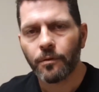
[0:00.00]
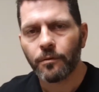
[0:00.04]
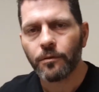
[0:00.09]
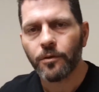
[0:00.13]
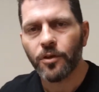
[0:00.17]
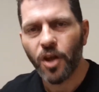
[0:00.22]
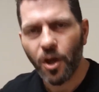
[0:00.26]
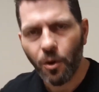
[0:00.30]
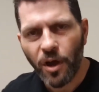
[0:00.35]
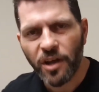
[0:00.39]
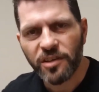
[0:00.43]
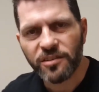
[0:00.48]
You
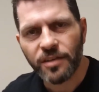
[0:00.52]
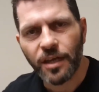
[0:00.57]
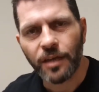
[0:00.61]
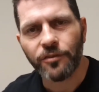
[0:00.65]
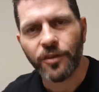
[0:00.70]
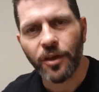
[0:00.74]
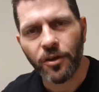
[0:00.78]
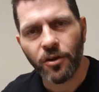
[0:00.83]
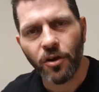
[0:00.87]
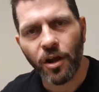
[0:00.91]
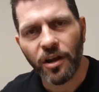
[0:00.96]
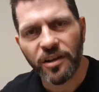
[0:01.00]
know, I sat
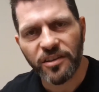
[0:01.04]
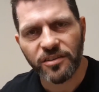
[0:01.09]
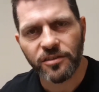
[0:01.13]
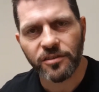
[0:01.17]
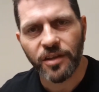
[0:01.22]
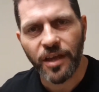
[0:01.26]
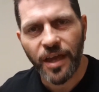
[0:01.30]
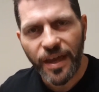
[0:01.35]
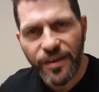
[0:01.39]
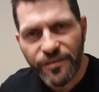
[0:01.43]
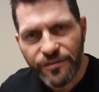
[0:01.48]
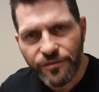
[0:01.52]
there and I listened
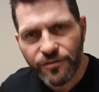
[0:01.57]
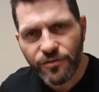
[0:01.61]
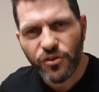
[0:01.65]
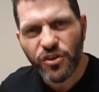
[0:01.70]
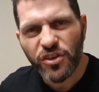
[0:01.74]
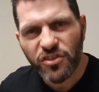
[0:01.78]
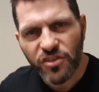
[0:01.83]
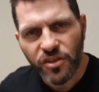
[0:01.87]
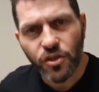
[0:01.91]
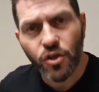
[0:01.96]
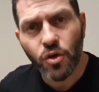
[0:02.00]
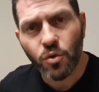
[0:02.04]
to every
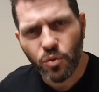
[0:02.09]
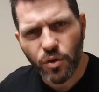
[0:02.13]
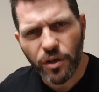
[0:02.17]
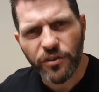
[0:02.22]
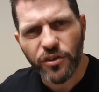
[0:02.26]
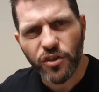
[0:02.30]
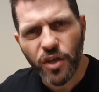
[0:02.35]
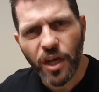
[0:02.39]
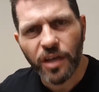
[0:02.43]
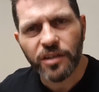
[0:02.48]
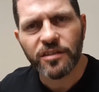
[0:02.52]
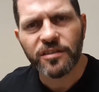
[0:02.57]
single word
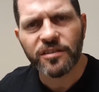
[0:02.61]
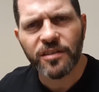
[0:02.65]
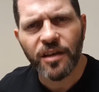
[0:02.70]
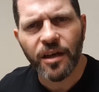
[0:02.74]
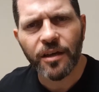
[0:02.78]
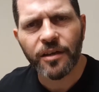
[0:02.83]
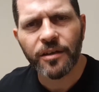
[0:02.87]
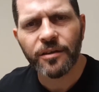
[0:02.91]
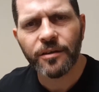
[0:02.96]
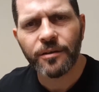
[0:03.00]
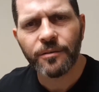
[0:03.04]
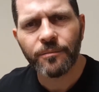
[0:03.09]
that you had to
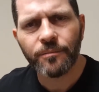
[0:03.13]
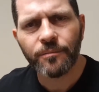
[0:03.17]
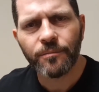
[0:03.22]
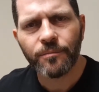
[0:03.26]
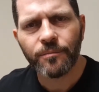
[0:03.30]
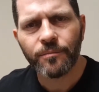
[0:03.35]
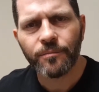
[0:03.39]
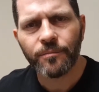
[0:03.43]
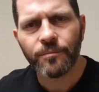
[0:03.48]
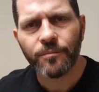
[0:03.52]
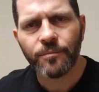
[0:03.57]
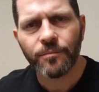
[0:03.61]
say.
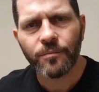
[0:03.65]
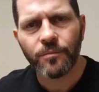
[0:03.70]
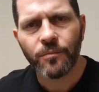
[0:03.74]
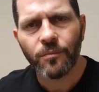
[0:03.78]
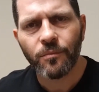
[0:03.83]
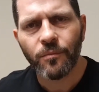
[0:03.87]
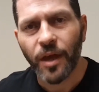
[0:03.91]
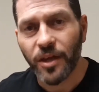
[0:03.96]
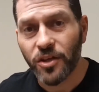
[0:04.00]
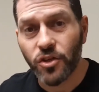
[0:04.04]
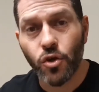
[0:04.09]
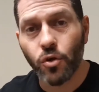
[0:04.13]

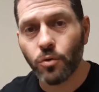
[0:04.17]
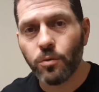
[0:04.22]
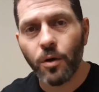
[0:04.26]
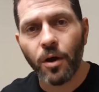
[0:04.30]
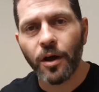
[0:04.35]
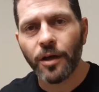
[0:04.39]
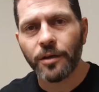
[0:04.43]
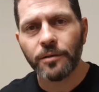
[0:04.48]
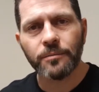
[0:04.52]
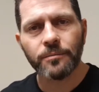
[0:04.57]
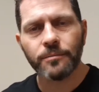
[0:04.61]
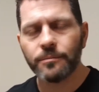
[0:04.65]
And you're
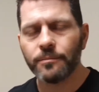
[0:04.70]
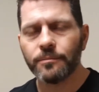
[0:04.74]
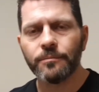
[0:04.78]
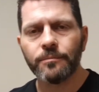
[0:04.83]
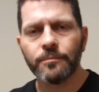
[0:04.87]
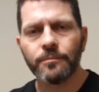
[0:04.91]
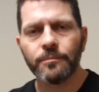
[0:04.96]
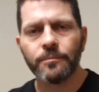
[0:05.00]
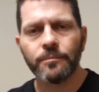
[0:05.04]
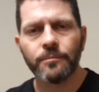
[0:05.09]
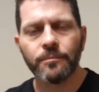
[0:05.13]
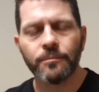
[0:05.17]
right.
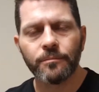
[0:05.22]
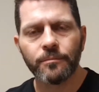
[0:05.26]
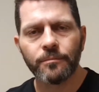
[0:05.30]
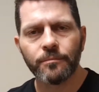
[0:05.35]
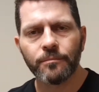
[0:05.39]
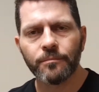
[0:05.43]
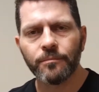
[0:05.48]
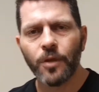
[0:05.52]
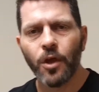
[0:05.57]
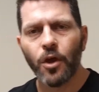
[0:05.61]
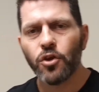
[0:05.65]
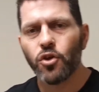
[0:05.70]

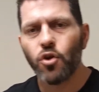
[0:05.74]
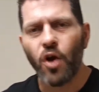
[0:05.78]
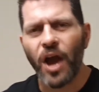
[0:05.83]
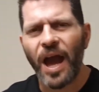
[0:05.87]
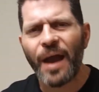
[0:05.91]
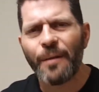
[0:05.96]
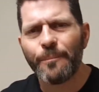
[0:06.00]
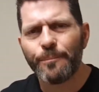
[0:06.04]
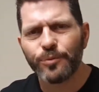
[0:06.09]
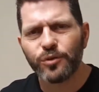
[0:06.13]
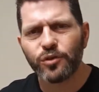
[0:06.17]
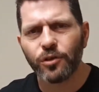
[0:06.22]
You're
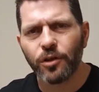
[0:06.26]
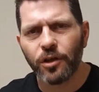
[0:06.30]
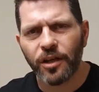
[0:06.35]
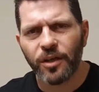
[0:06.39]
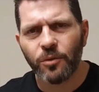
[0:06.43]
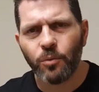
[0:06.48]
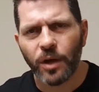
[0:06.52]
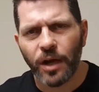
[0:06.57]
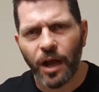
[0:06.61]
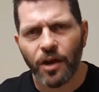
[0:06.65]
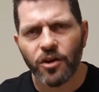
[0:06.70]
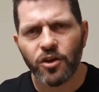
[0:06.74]
absolutely
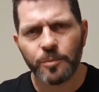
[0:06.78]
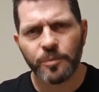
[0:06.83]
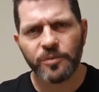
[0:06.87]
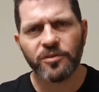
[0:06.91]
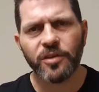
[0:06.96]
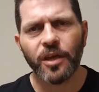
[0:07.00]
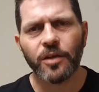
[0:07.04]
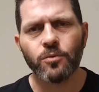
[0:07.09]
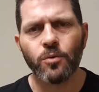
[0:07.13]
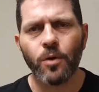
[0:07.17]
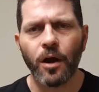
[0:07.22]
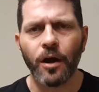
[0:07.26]

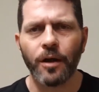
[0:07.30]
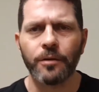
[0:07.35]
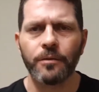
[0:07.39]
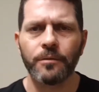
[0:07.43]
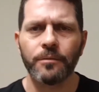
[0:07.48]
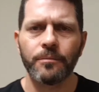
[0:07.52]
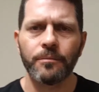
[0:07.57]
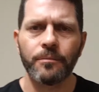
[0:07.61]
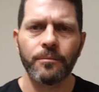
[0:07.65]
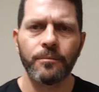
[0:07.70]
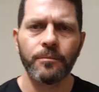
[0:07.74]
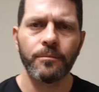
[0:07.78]
100% right.
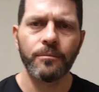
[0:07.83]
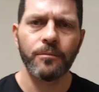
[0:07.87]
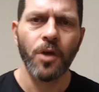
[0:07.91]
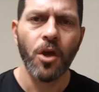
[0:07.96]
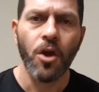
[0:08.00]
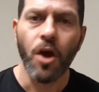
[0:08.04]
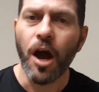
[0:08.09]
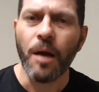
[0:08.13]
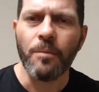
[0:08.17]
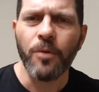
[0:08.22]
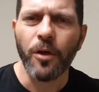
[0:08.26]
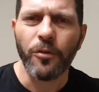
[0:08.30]

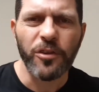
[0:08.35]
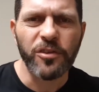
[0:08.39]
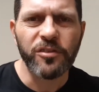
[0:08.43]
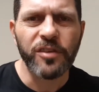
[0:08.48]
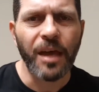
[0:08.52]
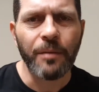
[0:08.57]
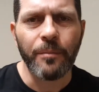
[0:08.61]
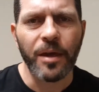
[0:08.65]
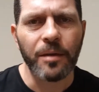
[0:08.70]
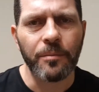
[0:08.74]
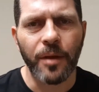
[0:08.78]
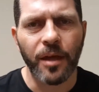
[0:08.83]
I'm not the
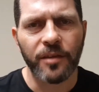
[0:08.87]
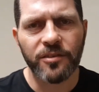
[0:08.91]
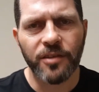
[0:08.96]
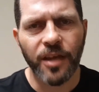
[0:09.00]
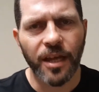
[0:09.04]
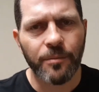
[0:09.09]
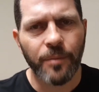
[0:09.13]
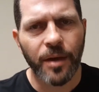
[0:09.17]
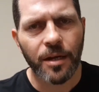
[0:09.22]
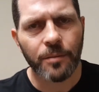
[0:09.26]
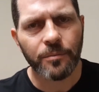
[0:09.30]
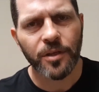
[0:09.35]
same,
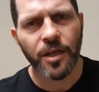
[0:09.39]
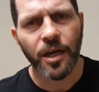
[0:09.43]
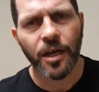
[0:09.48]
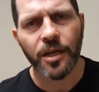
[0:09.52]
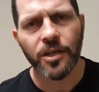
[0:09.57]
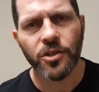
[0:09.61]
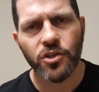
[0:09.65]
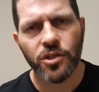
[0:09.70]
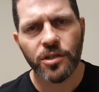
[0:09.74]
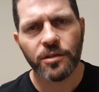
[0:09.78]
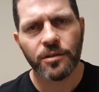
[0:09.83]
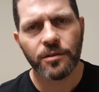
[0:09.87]
same Adam
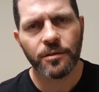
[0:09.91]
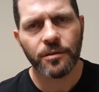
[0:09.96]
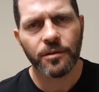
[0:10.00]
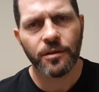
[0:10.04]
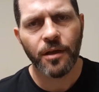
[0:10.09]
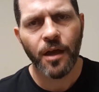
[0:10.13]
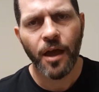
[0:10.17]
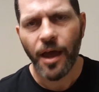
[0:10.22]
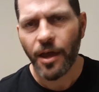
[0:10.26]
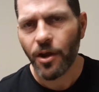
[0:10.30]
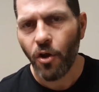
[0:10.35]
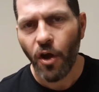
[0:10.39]
Cage.
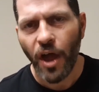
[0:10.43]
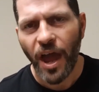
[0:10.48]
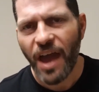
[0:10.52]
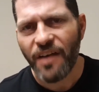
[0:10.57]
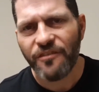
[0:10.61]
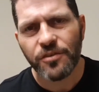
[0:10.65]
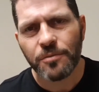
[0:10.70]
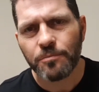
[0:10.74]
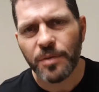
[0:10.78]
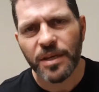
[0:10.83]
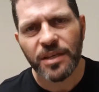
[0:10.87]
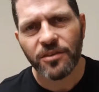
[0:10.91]
And I
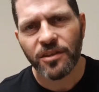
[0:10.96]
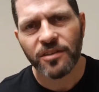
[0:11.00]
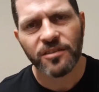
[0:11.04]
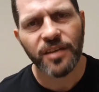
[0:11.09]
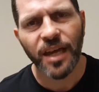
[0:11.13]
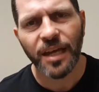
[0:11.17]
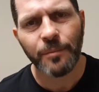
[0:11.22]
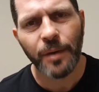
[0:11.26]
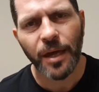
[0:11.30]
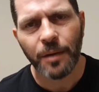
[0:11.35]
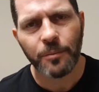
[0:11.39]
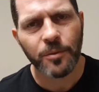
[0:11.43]
haven't been the
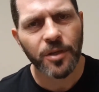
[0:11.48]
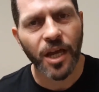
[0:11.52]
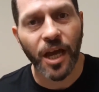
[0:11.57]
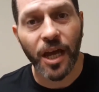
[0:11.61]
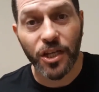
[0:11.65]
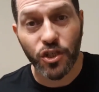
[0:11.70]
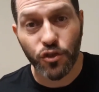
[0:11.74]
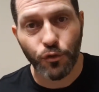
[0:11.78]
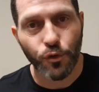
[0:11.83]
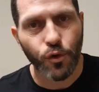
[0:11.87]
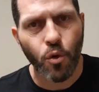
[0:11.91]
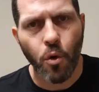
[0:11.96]
same Adam
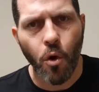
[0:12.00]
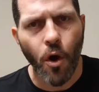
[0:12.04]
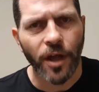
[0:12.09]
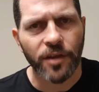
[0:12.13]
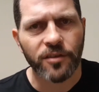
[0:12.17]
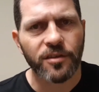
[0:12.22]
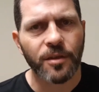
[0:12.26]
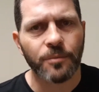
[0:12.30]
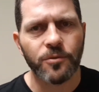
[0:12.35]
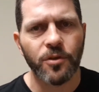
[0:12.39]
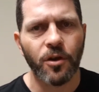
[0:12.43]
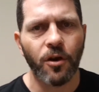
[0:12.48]
Cage for quite
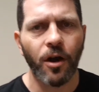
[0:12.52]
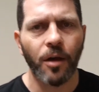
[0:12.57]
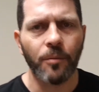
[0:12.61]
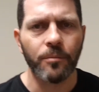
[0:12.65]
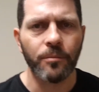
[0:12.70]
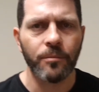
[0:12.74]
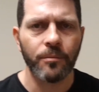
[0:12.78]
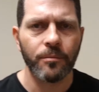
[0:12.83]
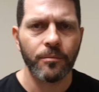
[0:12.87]
some time.